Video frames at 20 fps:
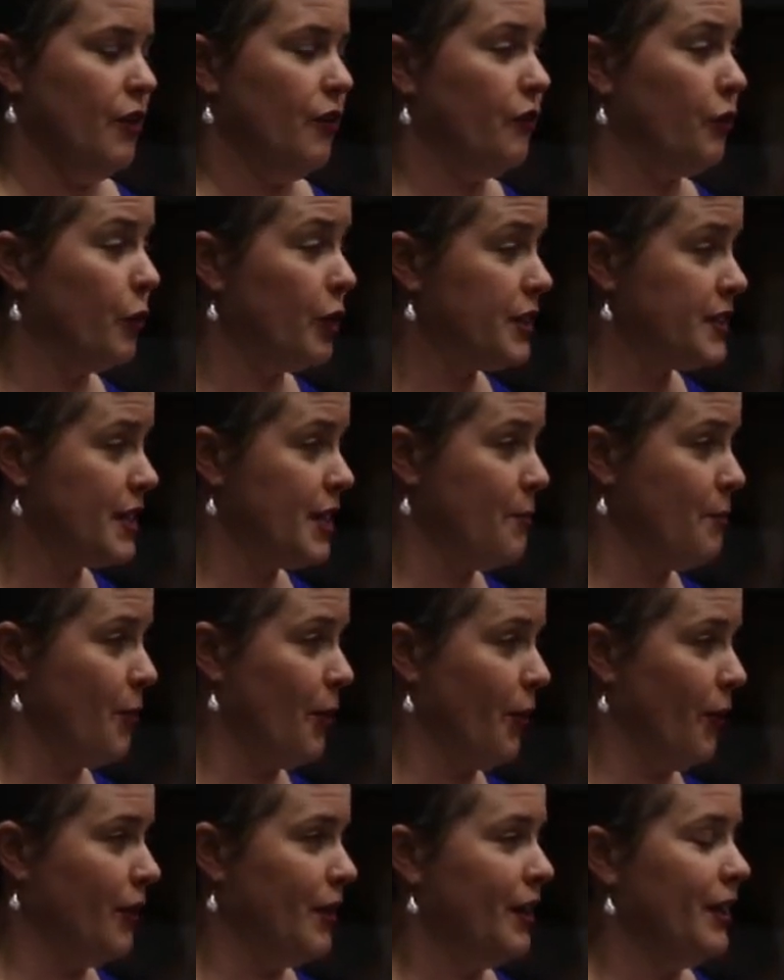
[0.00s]
For
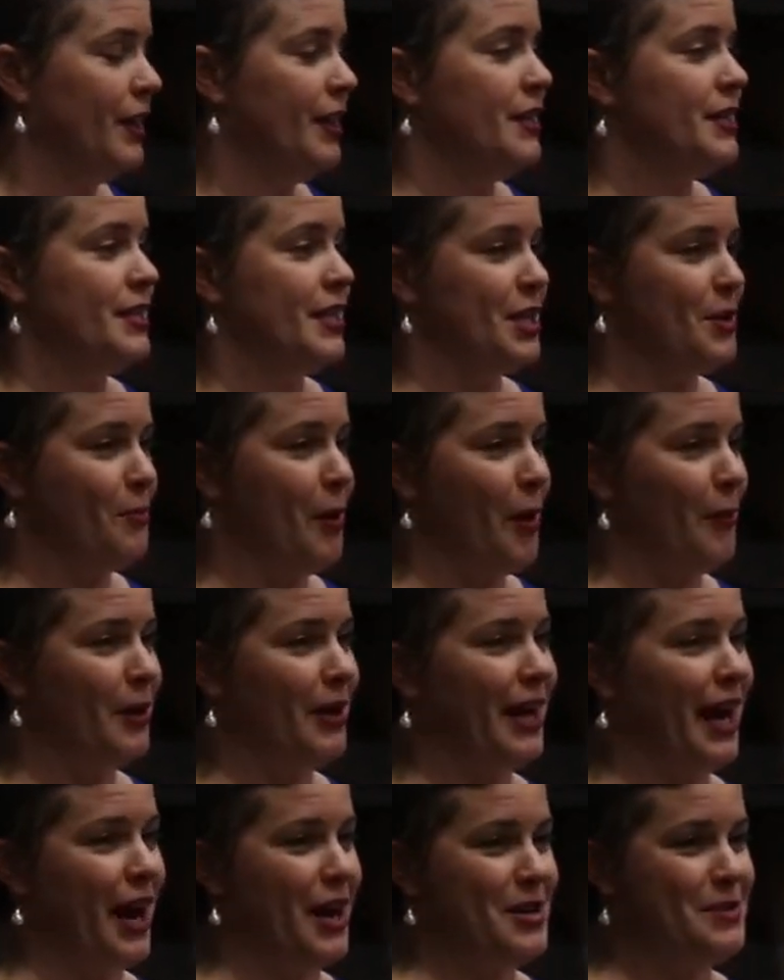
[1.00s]
example, Santa
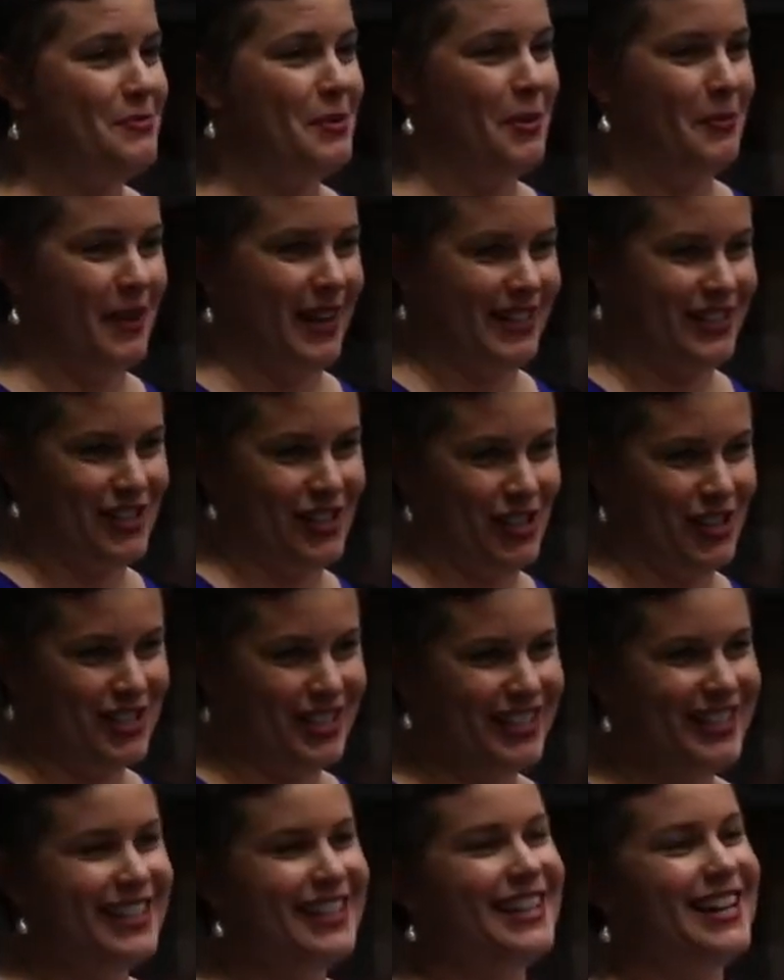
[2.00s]
Barbara County Probation